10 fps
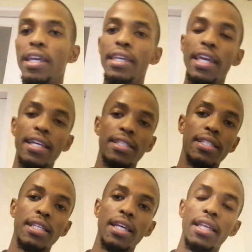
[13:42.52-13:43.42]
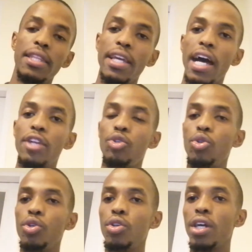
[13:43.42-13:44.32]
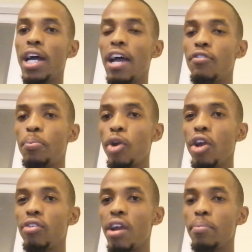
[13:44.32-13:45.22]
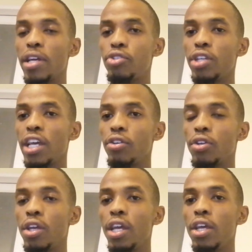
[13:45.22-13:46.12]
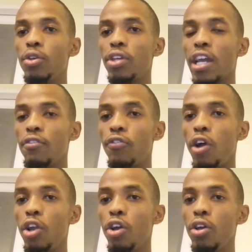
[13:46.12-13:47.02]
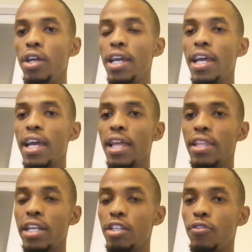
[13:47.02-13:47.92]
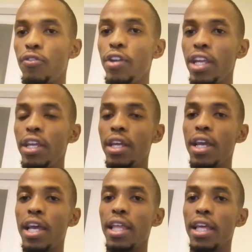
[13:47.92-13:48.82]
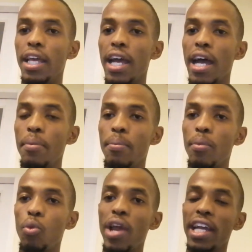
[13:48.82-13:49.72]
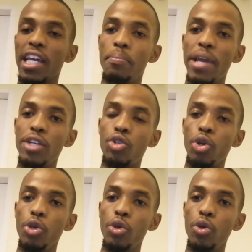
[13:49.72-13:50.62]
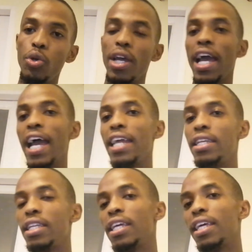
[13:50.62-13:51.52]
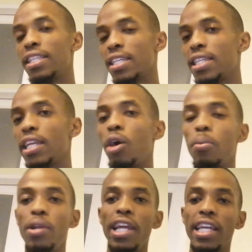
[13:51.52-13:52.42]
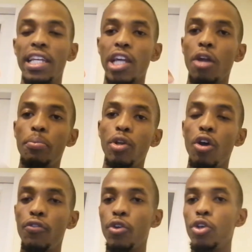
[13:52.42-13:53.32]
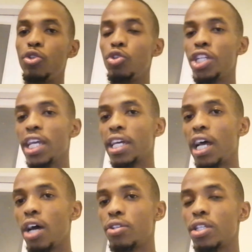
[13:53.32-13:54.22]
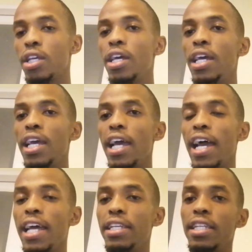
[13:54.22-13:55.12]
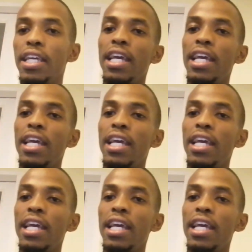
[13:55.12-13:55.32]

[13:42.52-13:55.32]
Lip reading: yes, I do have a program that you can follow, and that is free, where I can mentor you. And as I said, I'll link it down below for you to check it out. And